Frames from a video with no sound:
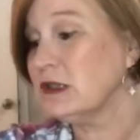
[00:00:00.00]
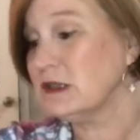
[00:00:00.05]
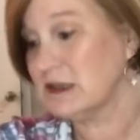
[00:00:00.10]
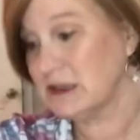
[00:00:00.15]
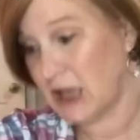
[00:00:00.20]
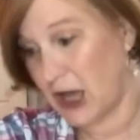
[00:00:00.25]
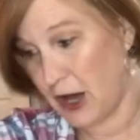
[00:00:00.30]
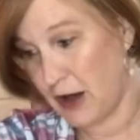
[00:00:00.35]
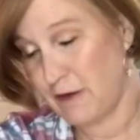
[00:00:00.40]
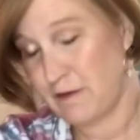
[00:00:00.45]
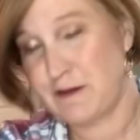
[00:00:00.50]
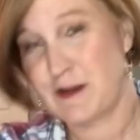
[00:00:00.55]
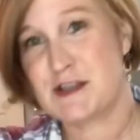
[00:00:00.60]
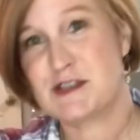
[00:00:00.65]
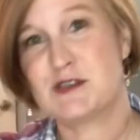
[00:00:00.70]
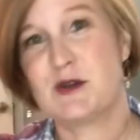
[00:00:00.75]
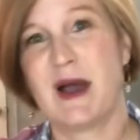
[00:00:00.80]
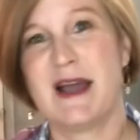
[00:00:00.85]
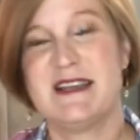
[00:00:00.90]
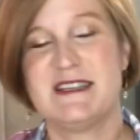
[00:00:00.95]
Love.
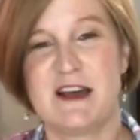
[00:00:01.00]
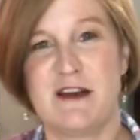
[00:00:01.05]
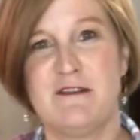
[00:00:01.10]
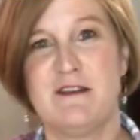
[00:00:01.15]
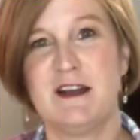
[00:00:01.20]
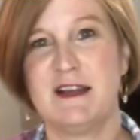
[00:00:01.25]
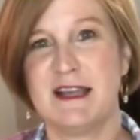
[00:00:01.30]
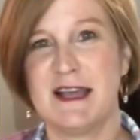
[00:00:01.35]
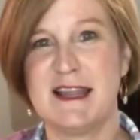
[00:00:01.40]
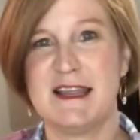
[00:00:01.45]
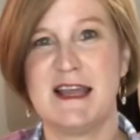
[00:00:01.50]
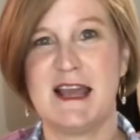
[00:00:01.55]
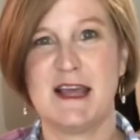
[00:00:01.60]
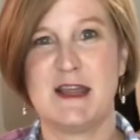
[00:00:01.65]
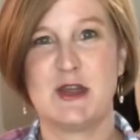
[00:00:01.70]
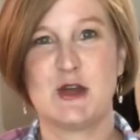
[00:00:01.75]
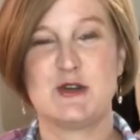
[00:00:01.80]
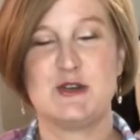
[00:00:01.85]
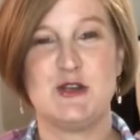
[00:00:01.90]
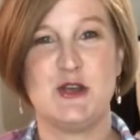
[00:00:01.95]
So I definitely
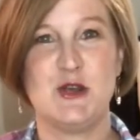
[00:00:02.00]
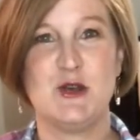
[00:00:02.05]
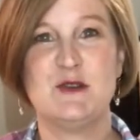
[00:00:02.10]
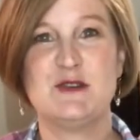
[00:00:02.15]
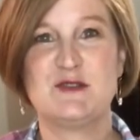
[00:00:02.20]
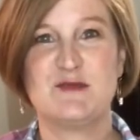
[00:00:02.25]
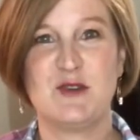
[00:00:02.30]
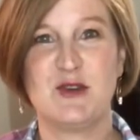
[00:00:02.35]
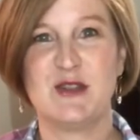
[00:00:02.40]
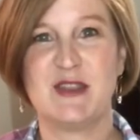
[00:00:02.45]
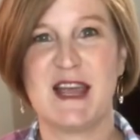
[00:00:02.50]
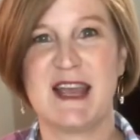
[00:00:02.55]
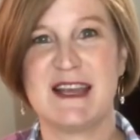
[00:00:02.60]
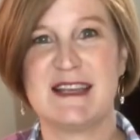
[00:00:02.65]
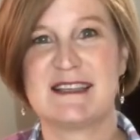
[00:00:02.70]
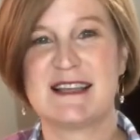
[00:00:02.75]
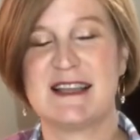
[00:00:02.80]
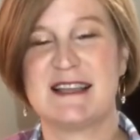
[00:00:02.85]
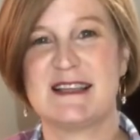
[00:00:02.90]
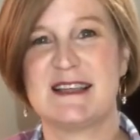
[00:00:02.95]
think there's useful
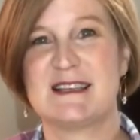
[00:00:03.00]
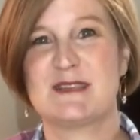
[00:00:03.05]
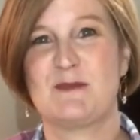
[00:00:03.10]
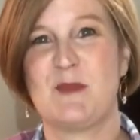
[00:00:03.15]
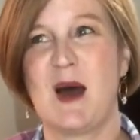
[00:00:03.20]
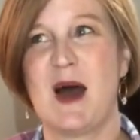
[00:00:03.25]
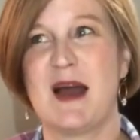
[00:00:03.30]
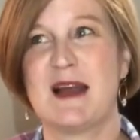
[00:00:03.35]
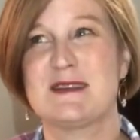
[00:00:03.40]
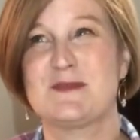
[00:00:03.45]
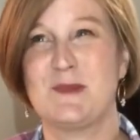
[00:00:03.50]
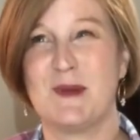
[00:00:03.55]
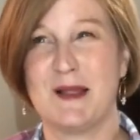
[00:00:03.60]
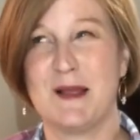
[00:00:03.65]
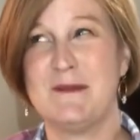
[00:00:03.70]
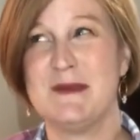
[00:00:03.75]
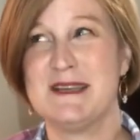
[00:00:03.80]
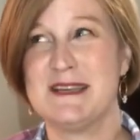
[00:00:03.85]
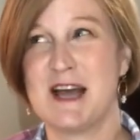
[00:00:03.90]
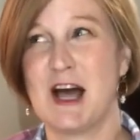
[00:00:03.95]
things in this box, but
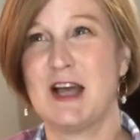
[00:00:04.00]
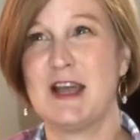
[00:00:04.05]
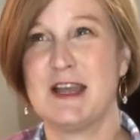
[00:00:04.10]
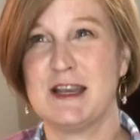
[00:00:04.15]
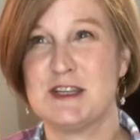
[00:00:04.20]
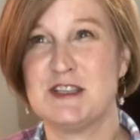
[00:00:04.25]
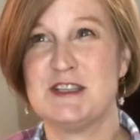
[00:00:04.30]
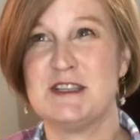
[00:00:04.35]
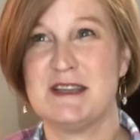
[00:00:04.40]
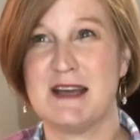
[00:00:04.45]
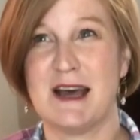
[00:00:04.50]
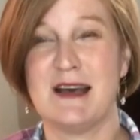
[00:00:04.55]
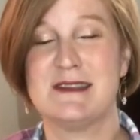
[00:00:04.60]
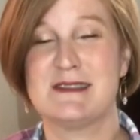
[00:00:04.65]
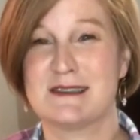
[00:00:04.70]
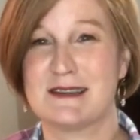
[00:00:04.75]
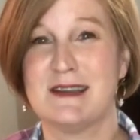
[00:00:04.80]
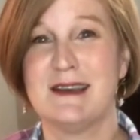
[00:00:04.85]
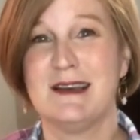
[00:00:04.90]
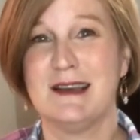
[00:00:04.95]
let me tell you, she
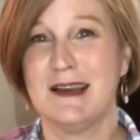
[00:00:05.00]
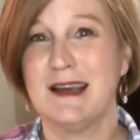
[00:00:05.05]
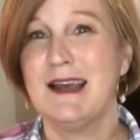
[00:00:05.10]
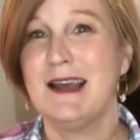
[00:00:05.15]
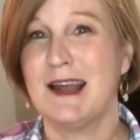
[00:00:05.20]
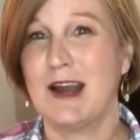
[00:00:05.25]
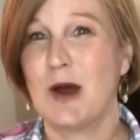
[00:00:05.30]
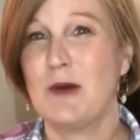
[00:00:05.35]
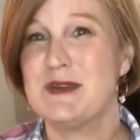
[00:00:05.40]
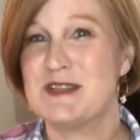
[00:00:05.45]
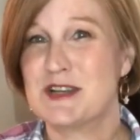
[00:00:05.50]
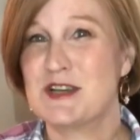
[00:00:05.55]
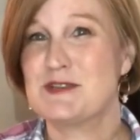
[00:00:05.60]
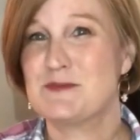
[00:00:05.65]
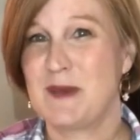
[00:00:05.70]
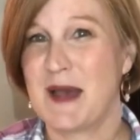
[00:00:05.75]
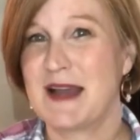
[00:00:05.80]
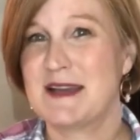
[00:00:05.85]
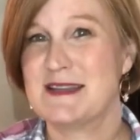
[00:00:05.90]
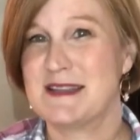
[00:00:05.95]
does. It always
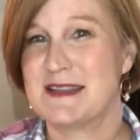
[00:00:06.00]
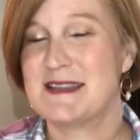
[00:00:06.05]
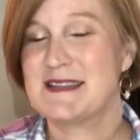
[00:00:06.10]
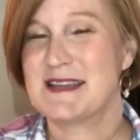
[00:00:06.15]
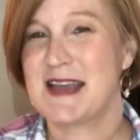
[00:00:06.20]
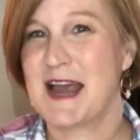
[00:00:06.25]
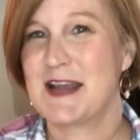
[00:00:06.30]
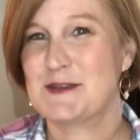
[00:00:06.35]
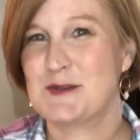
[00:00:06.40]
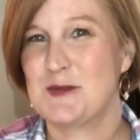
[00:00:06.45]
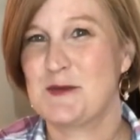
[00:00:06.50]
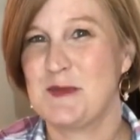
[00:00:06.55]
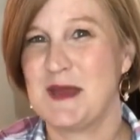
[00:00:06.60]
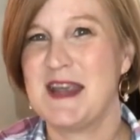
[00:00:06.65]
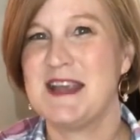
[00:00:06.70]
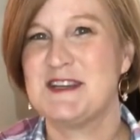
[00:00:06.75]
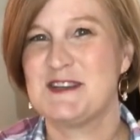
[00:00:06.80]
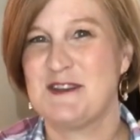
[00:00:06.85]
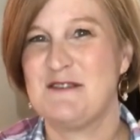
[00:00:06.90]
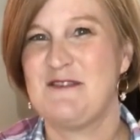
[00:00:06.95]
goes back to the snacks with
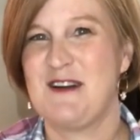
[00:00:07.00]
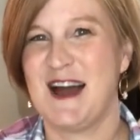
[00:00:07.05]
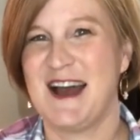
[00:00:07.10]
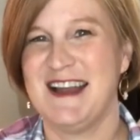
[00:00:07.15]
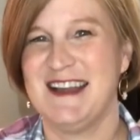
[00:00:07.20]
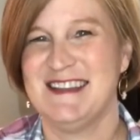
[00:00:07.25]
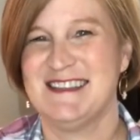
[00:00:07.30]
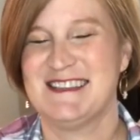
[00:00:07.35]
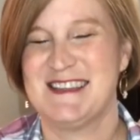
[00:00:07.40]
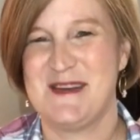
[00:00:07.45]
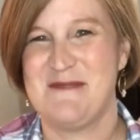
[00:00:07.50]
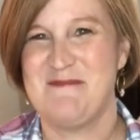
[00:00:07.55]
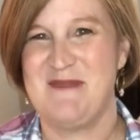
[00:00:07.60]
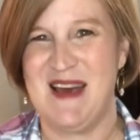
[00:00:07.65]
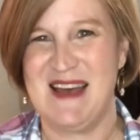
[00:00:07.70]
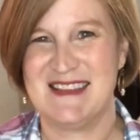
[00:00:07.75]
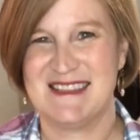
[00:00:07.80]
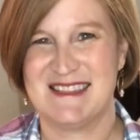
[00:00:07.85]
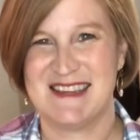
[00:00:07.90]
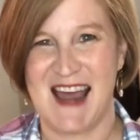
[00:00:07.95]
me. She finds the
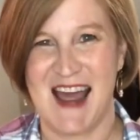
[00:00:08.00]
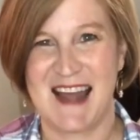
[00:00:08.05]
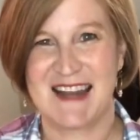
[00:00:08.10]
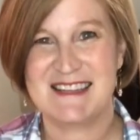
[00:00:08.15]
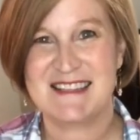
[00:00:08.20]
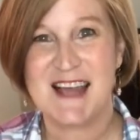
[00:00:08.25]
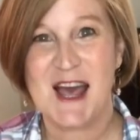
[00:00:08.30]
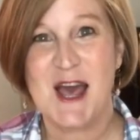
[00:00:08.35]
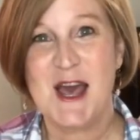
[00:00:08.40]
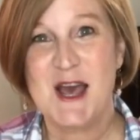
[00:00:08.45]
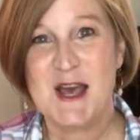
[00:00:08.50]
best snacks.